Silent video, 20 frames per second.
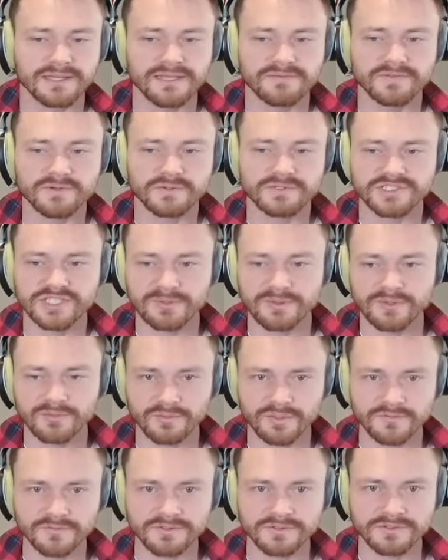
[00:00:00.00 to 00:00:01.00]
They have no
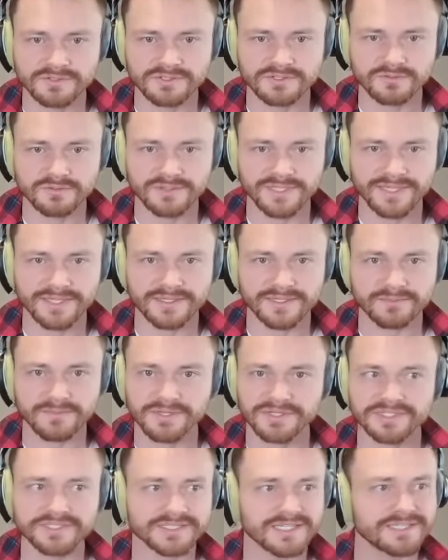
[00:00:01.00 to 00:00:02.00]
enchantment removal, so we can't get
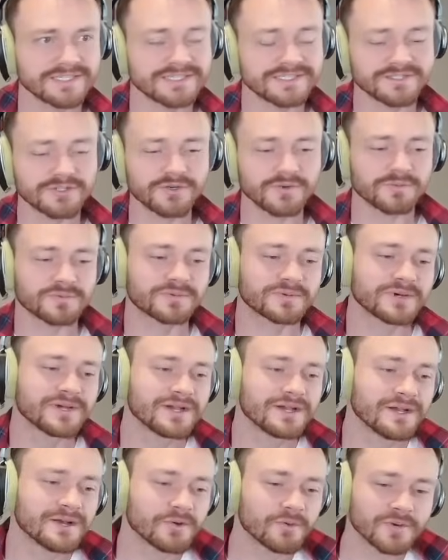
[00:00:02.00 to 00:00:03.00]
punished. And they scoop.
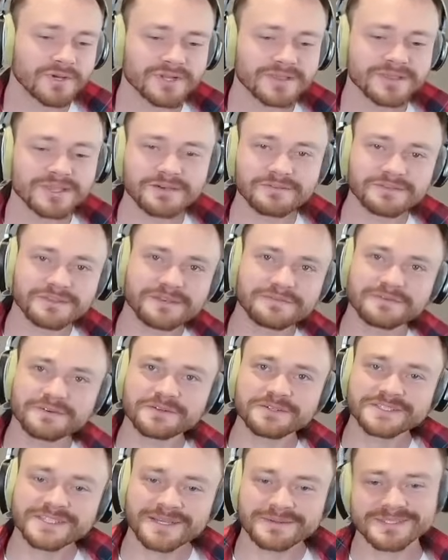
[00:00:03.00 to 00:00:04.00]
What a lovely
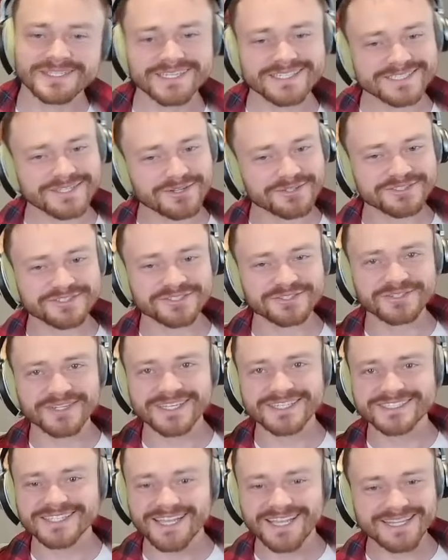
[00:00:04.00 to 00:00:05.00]
first game. See, I told you.
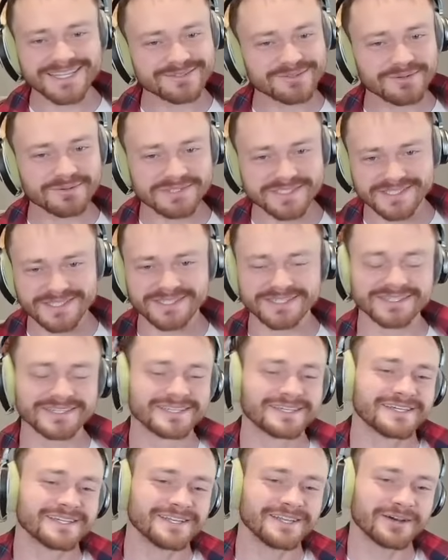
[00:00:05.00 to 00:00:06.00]
Exactly what we said.
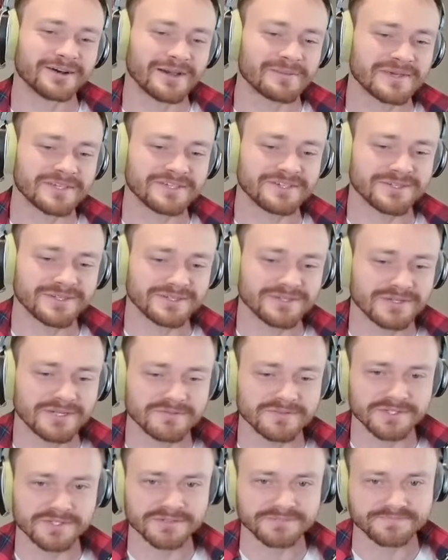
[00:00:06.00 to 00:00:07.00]
No, I mean, you
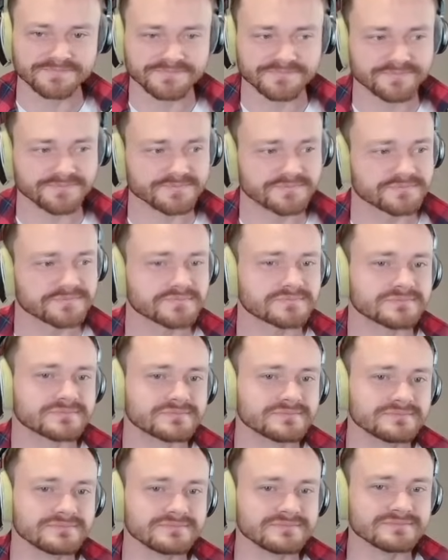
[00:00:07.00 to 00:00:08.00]
never know.
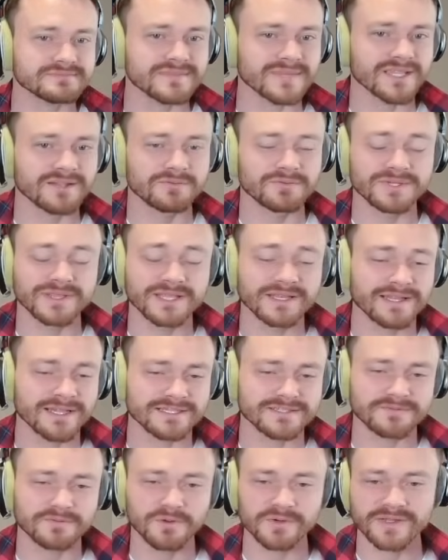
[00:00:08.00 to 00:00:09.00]
Wait, the
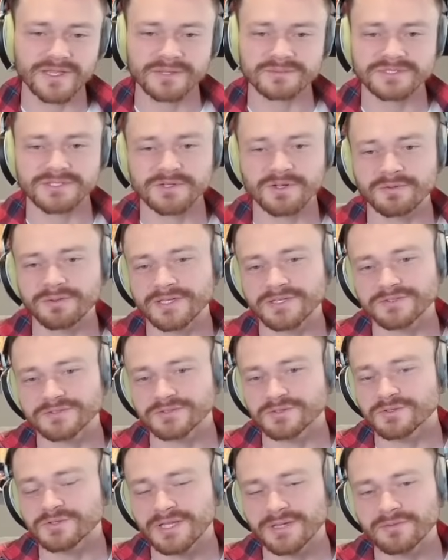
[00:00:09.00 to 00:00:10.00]
next 4 games could all be
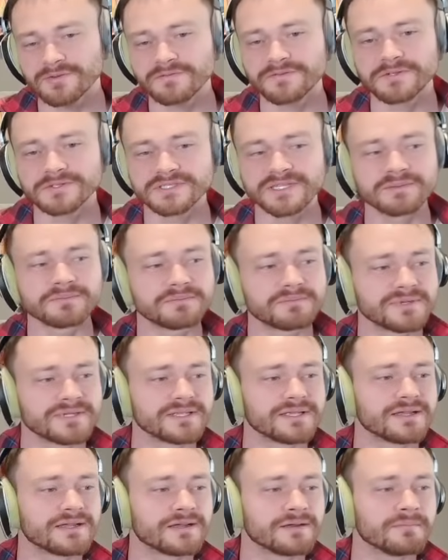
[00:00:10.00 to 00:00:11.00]
control, and we'll feel dumb.
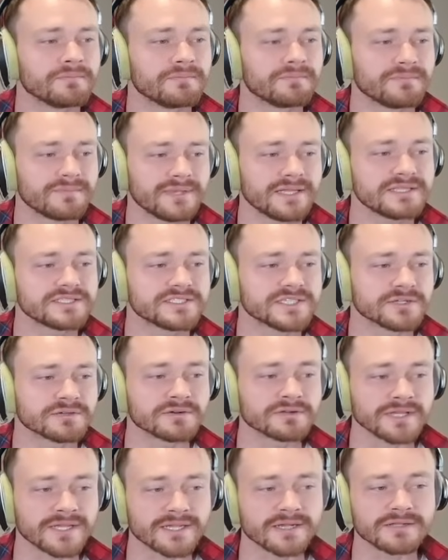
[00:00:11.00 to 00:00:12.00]
But in
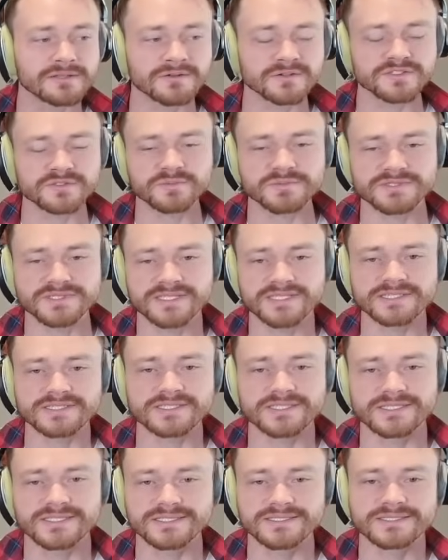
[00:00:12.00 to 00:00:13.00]
general, like a large
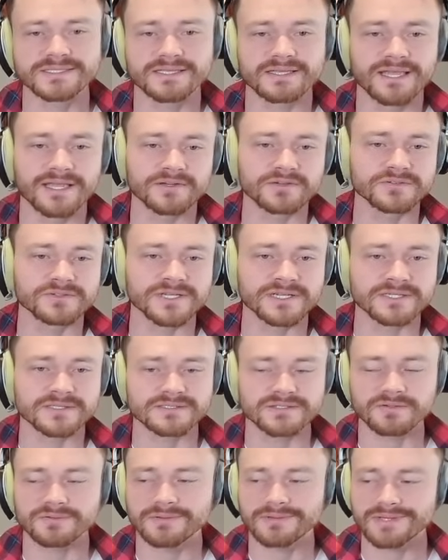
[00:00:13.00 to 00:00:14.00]
percentage is aggro deck,
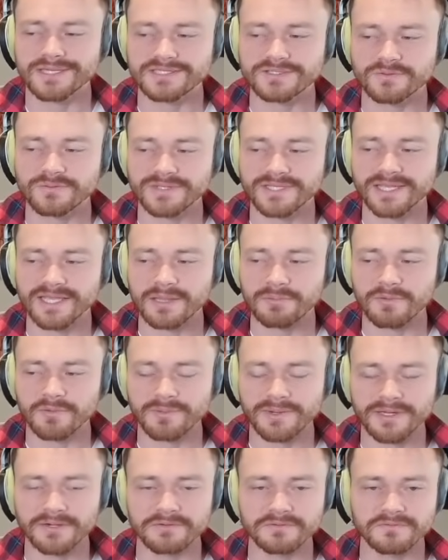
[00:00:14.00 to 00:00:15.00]
so that's what we came
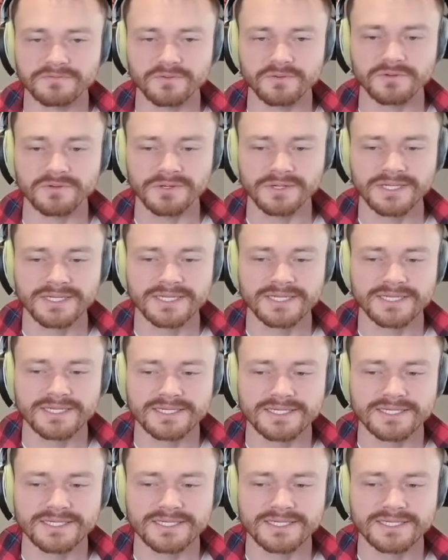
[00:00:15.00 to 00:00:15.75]
prepared for